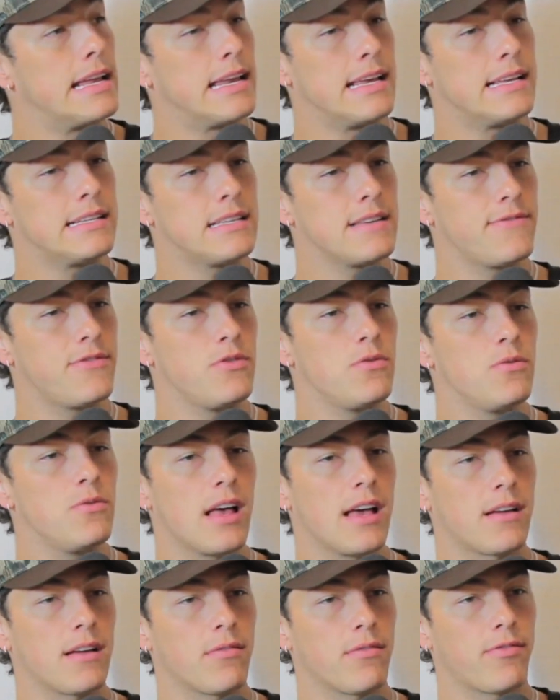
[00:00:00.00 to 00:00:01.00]
It is if you
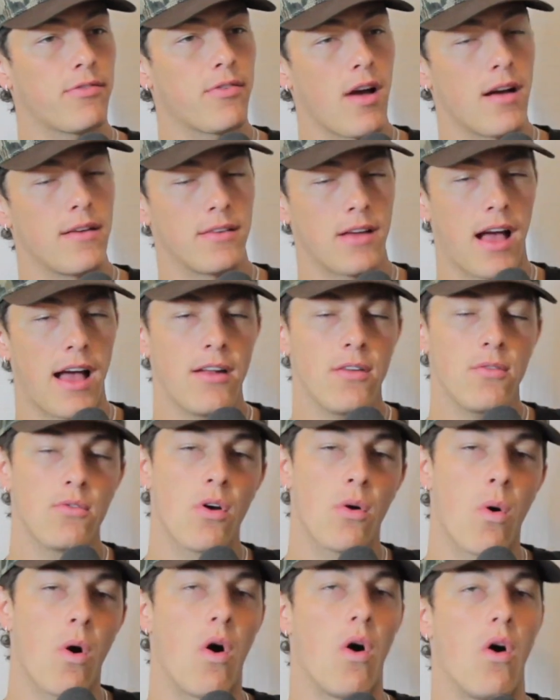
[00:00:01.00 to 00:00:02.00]
like. For, I, I, don't
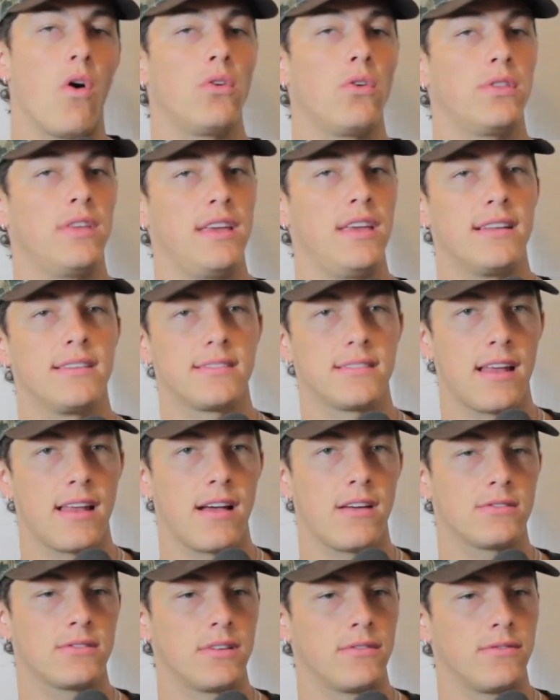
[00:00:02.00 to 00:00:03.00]
know all the ins and
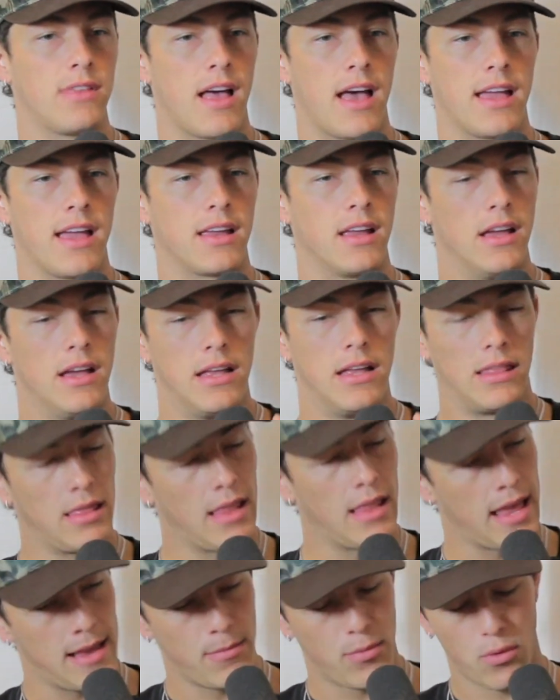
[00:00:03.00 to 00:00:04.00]
outs of like
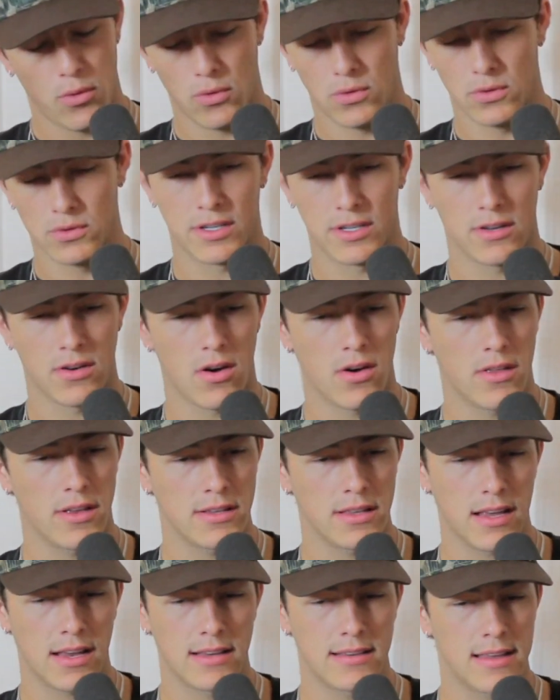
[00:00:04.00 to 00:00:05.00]
labels and all
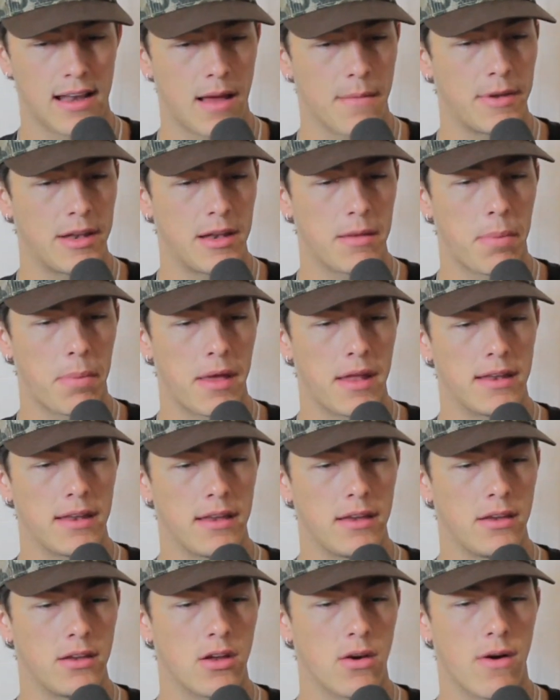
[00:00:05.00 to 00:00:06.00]
that. Like I said, I'm
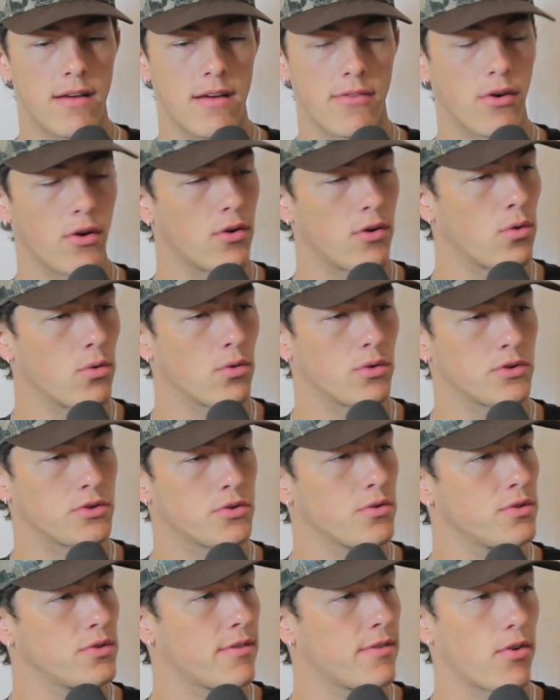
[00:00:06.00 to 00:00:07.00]
independent. You know, I've heard horror
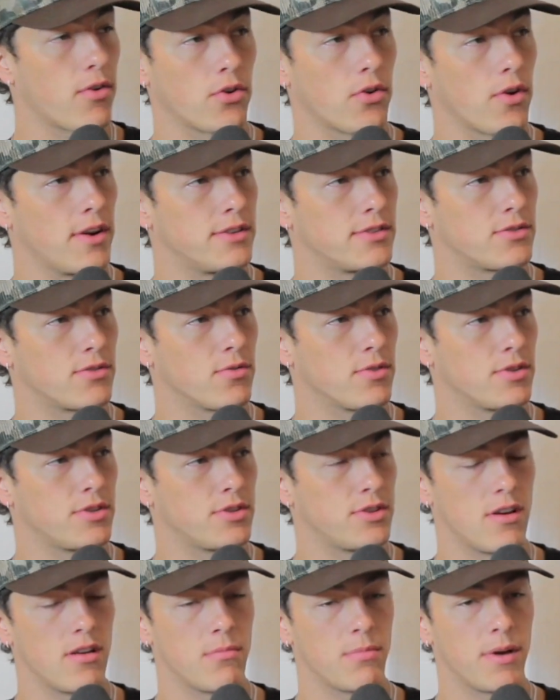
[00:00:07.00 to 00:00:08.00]
stories. I've heard great stories.
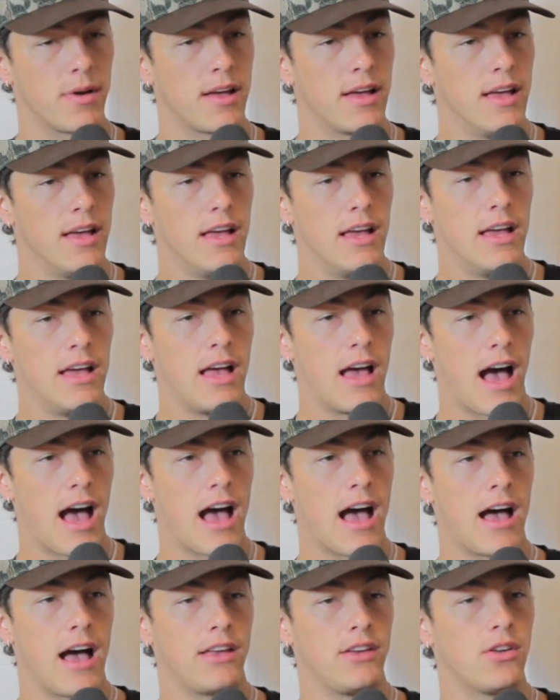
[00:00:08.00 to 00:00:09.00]
You know, but yeah
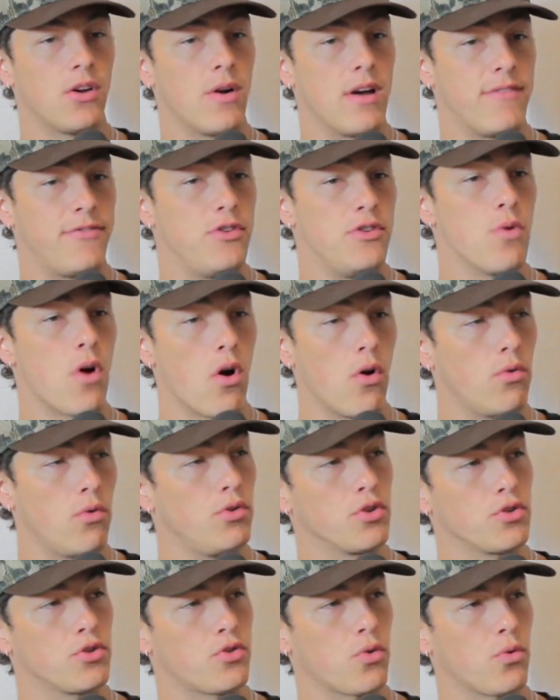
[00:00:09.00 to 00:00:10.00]
uh, you know, if you
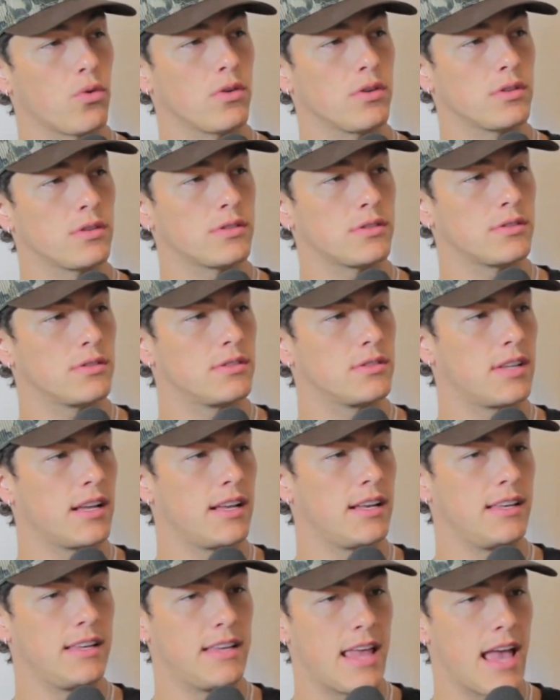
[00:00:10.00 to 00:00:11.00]
own your tours,
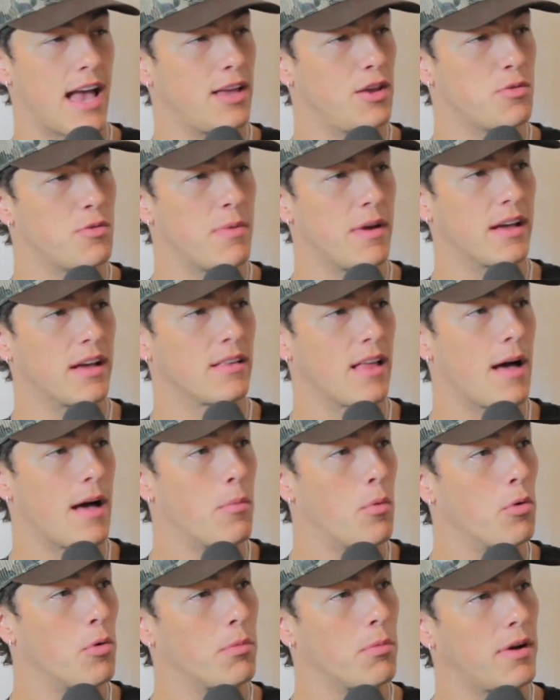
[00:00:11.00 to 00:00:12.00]
then yeah, you make a lot
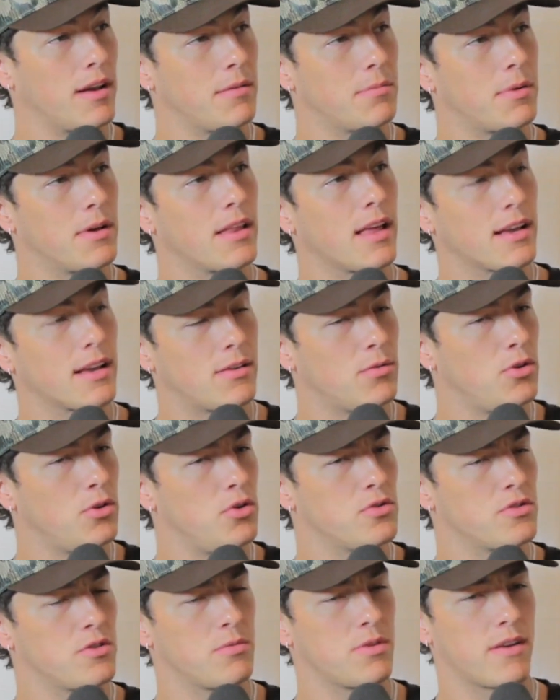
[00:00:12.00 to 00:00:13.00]
more money. But like
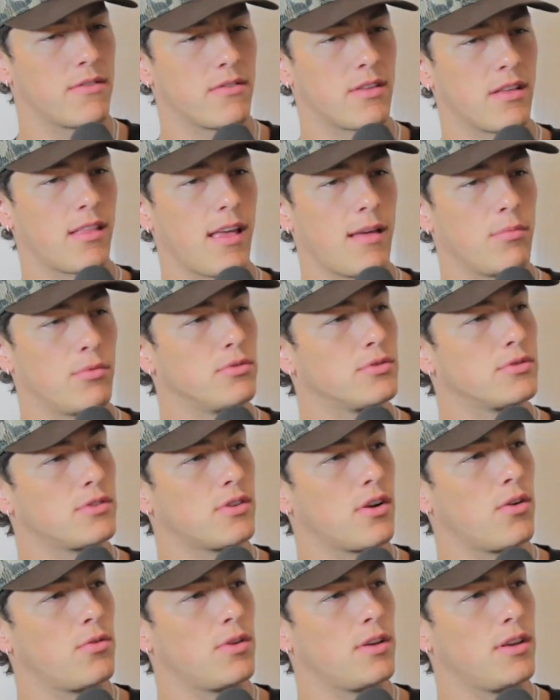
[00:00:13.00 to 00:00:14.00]
usually, whenever the labels
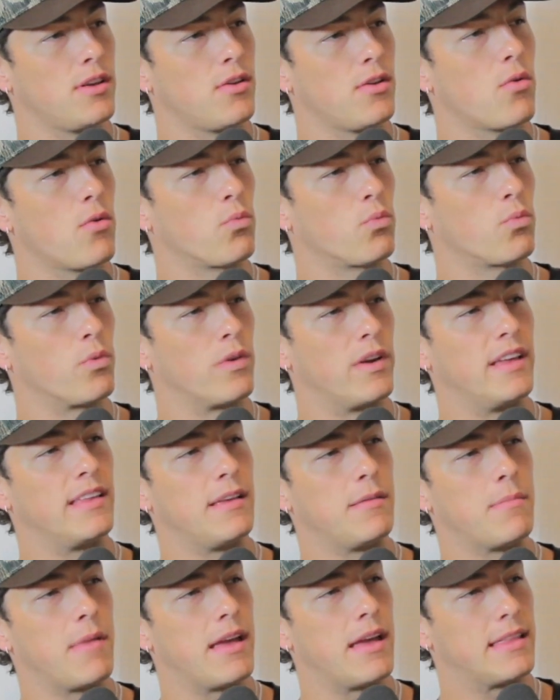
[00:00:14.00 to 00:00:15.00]
own it, you don't
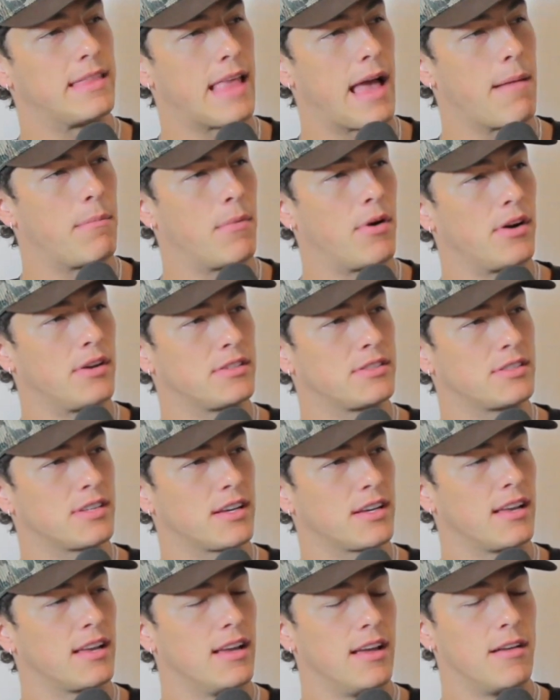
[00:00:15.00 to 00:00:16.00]
really make that much.
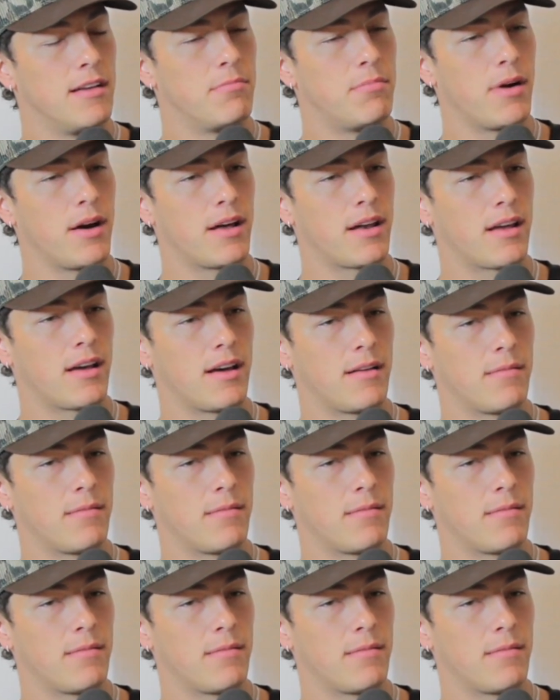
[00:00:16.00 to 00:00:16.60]
Like right. But